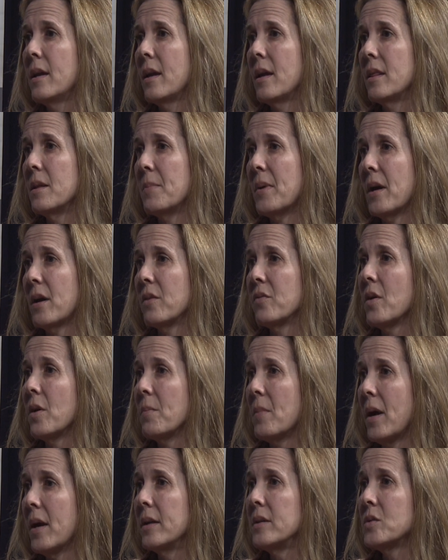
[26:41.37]
in the back of our
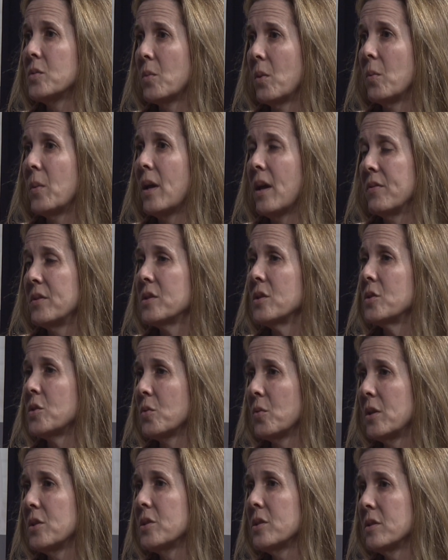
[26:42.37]
minds when we have a
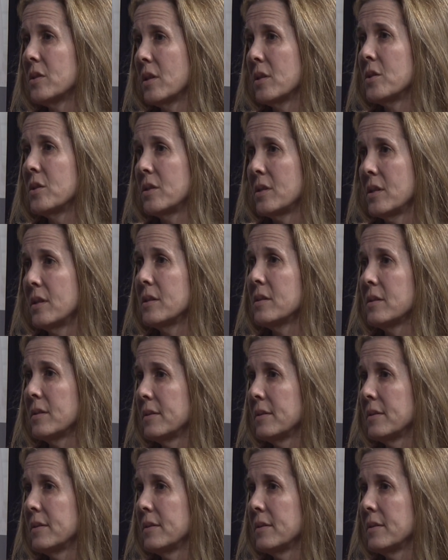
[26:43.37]
situation such as this.